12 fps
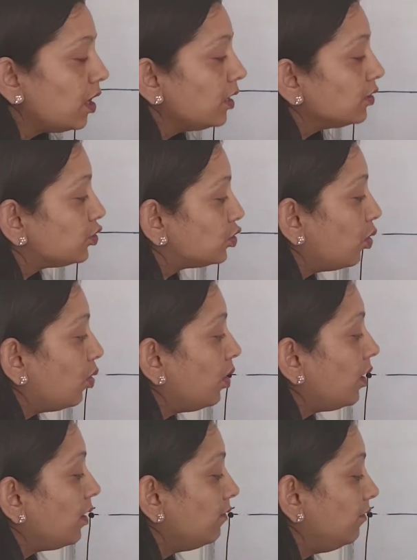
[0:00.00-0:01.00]
so
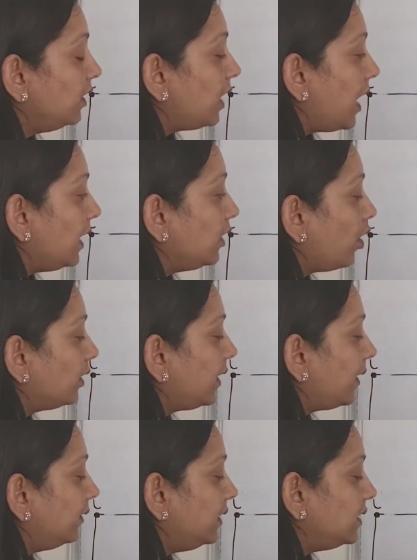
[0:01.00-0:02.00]
will I not
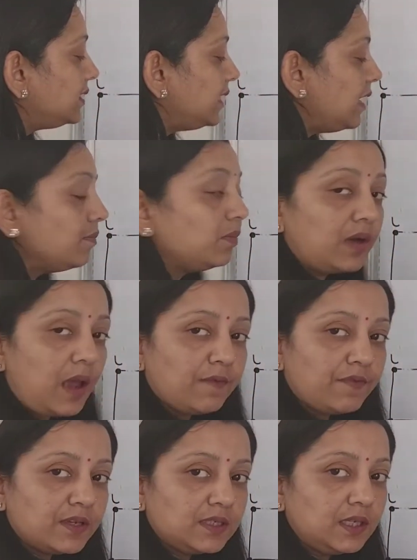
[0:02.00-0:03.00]
get the same
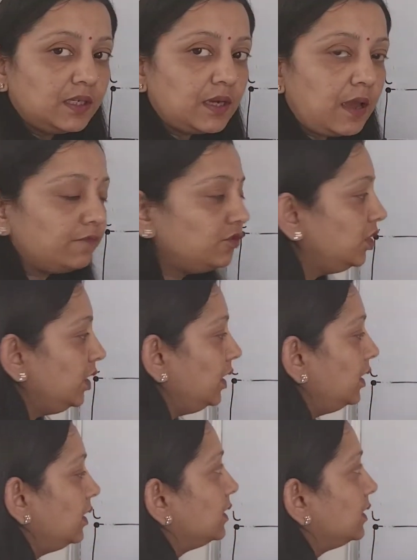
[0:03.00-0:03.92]
graph as the graph G?